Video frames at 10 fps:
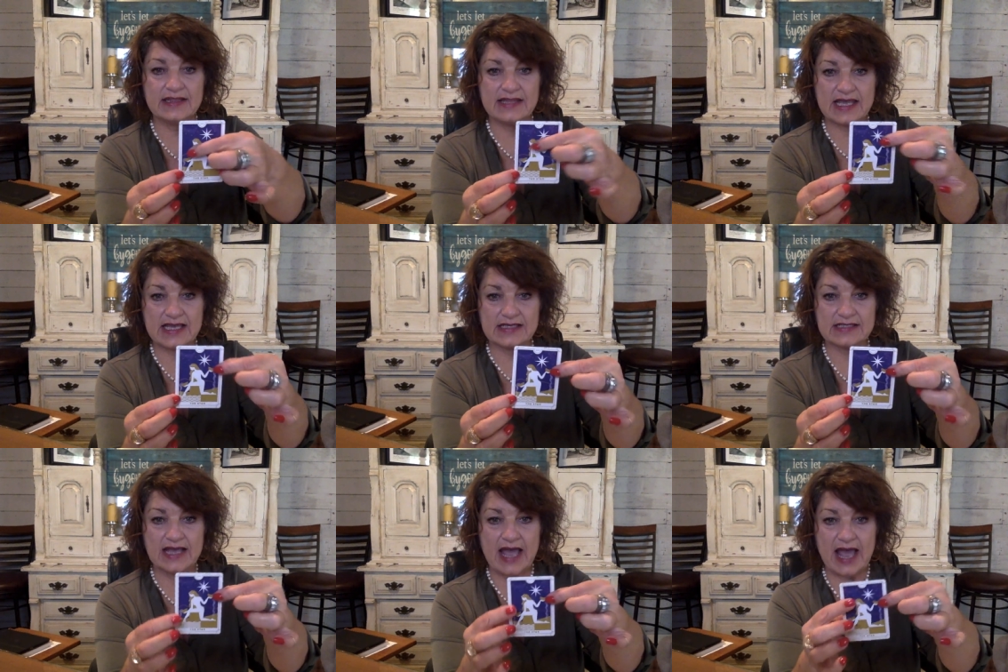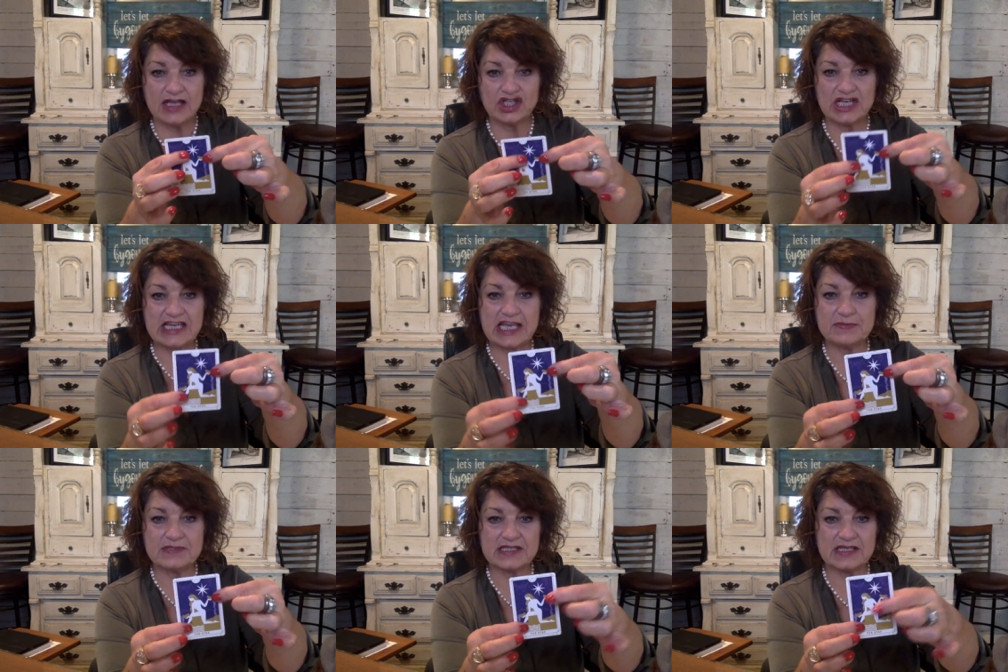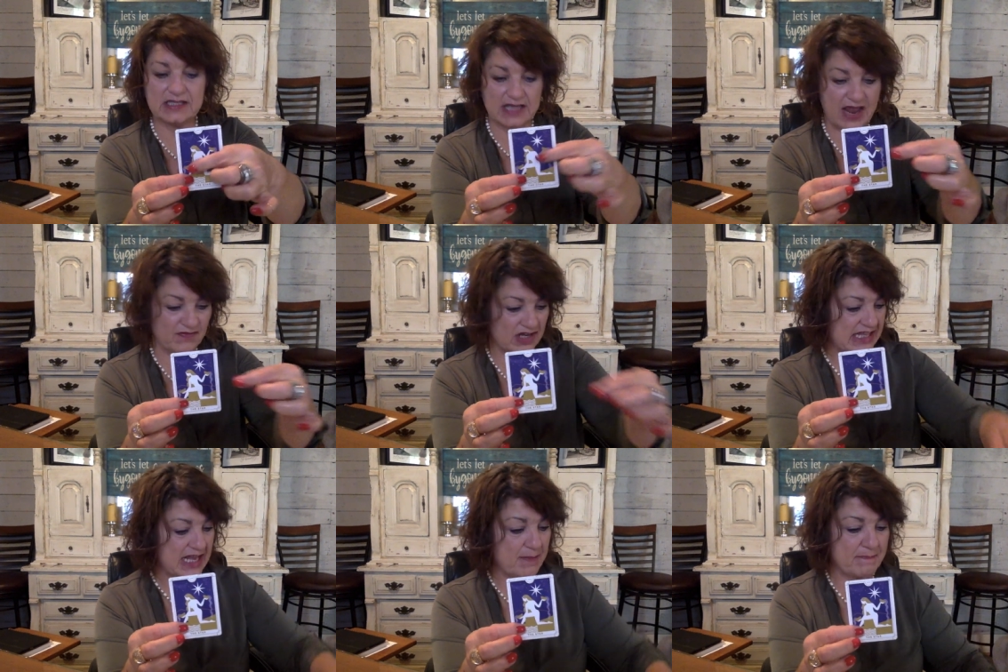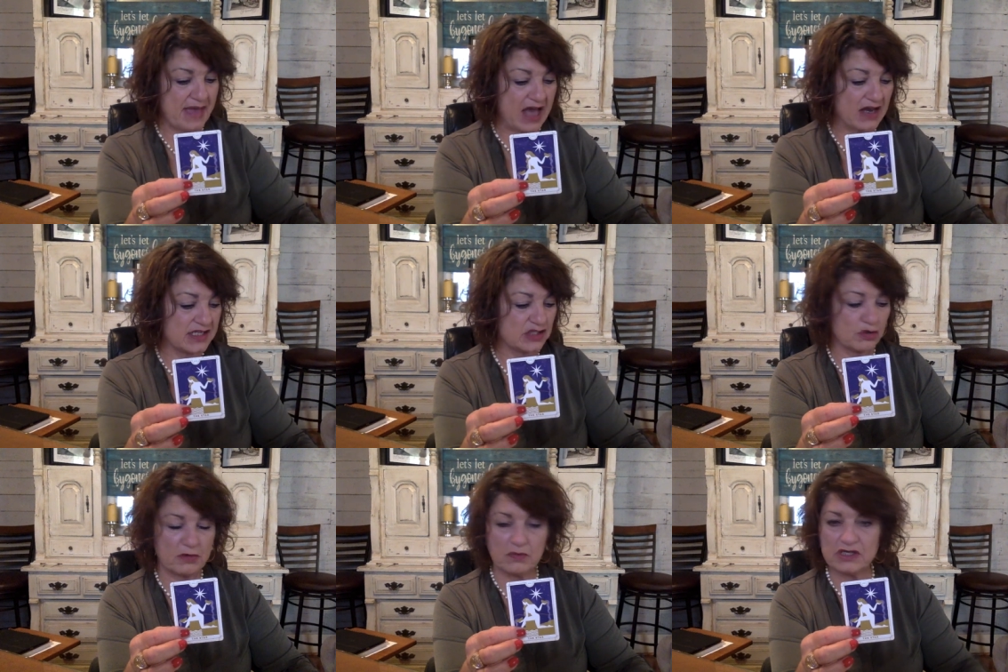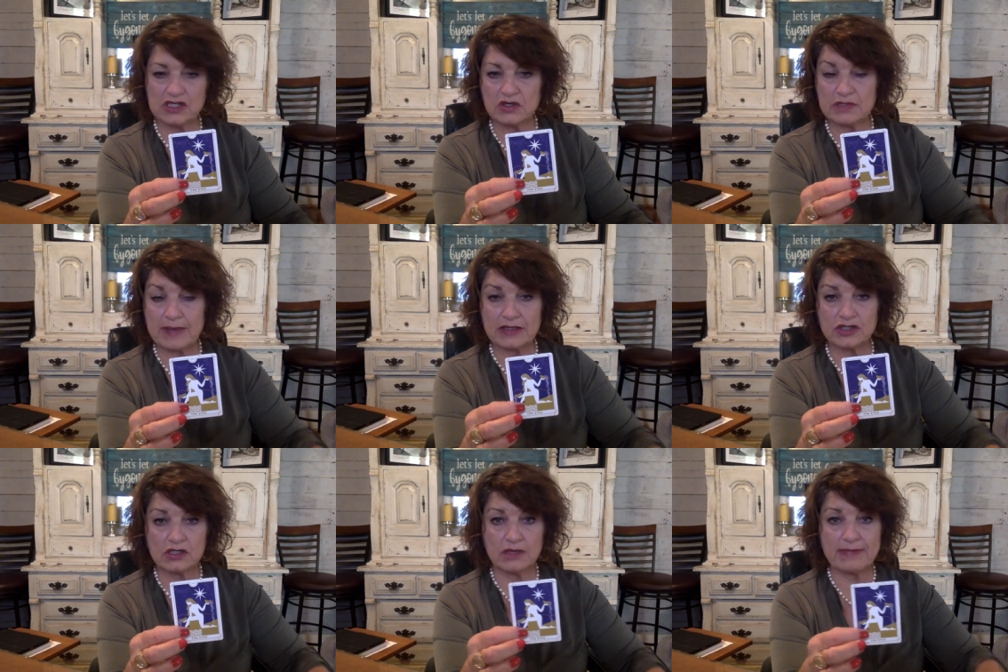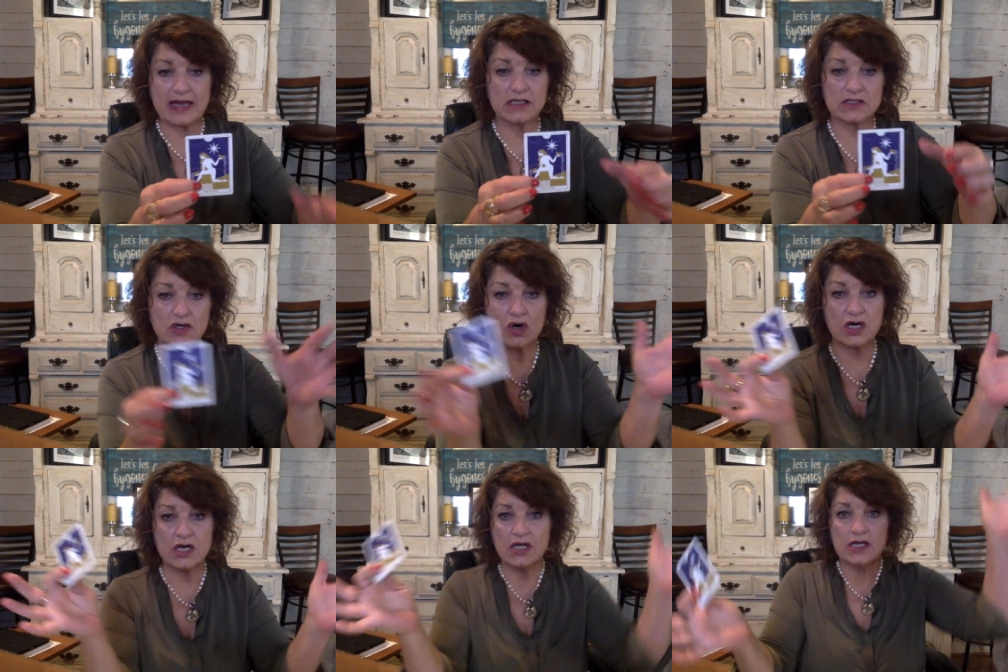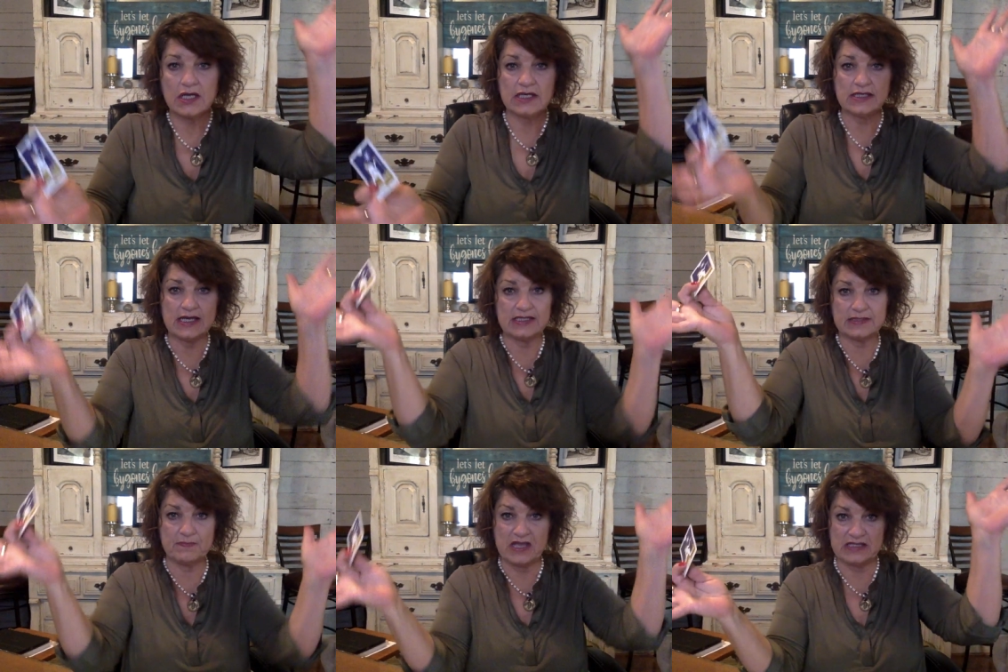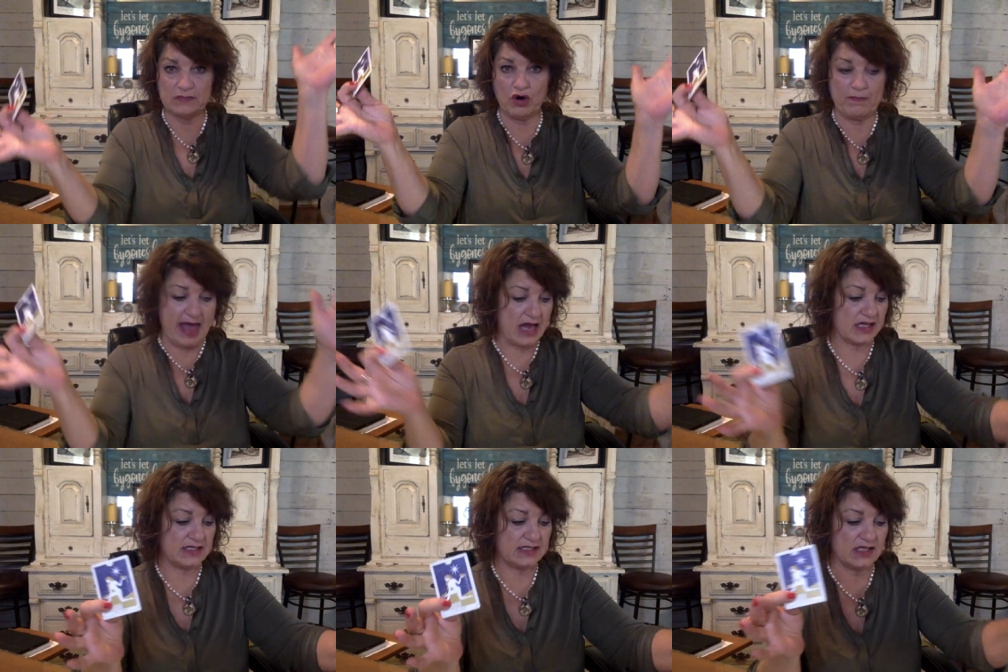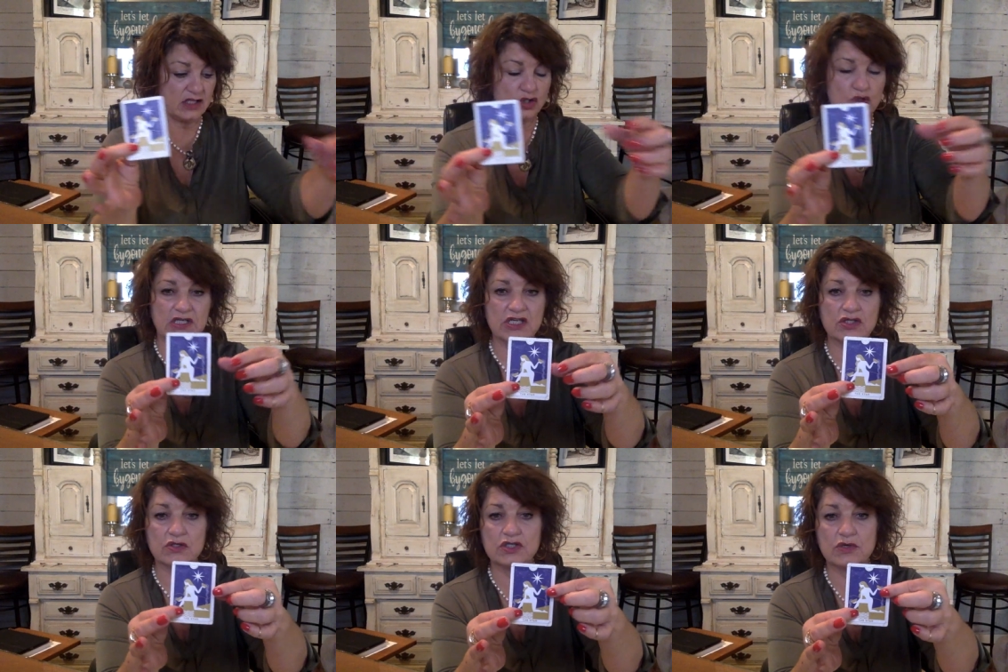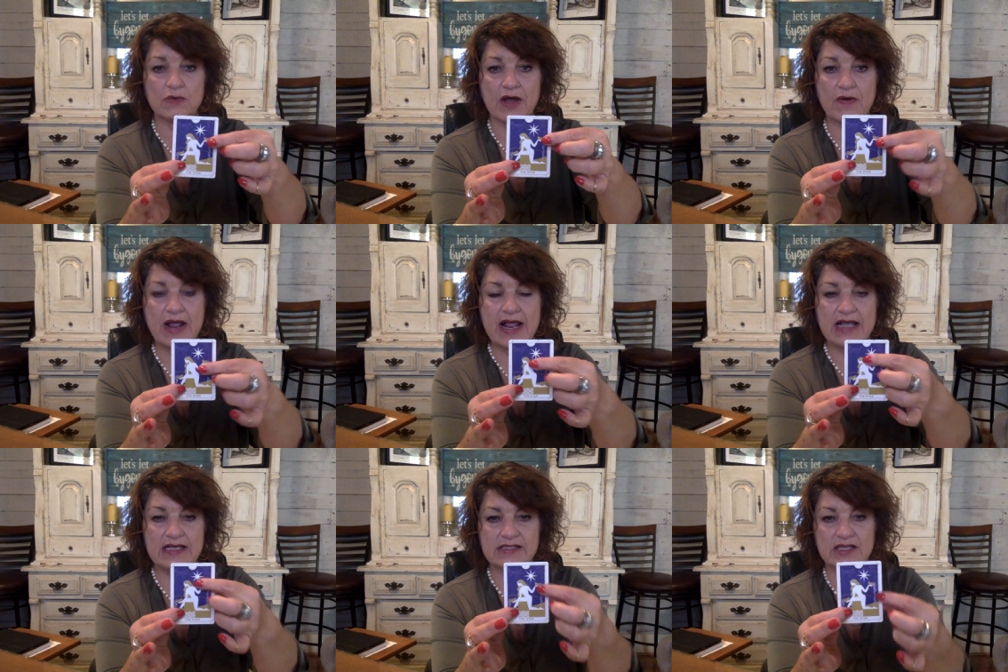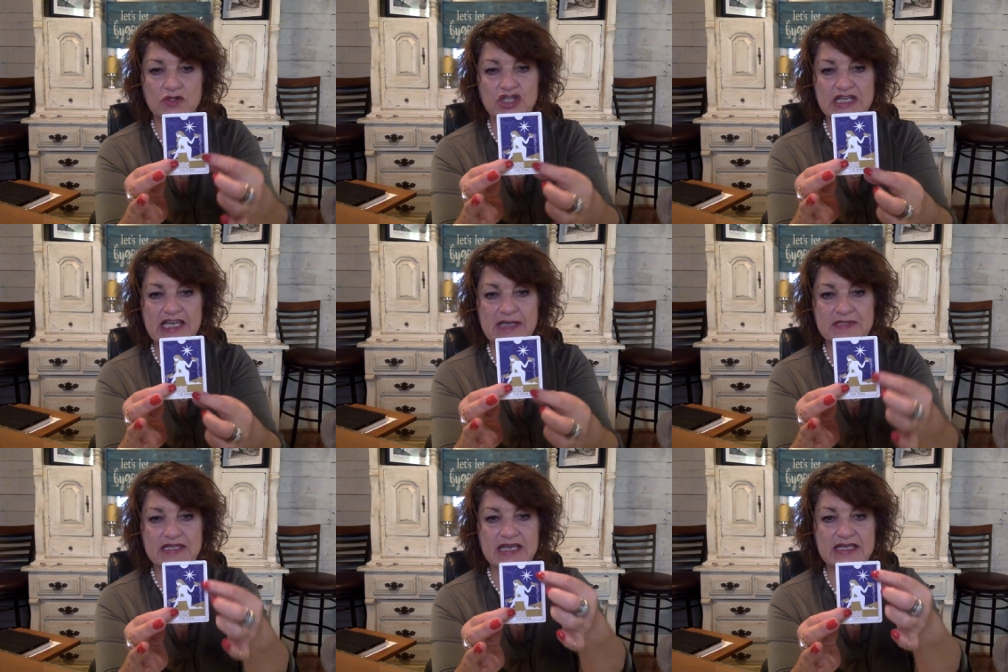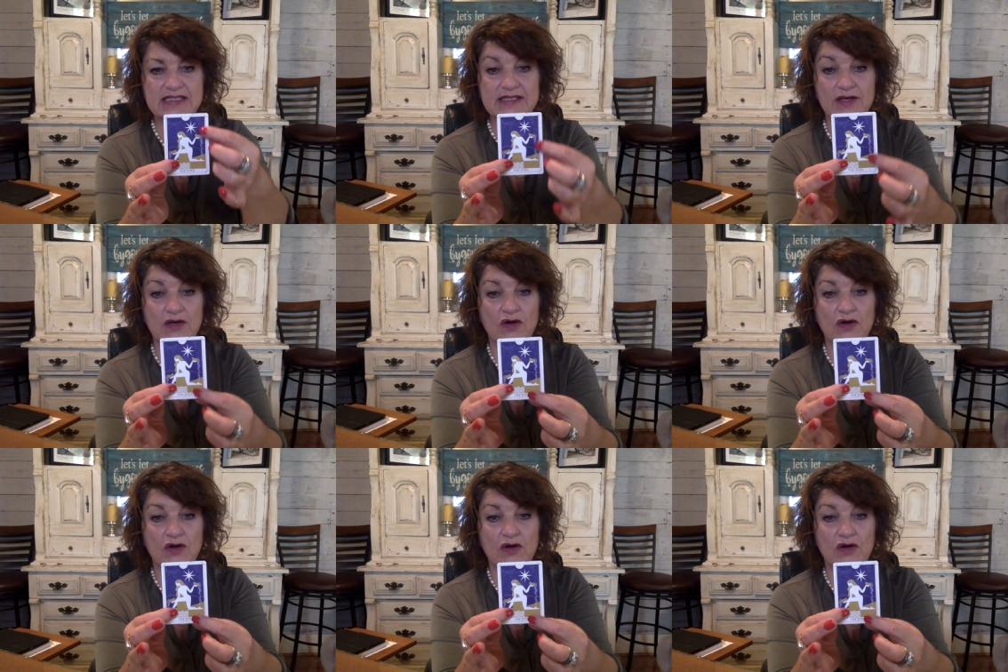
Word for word: things and she keeps everything balanced. Remember we talked about your little balance card? He, he's, he's more balanced than the traditional tarot. And so she keeps things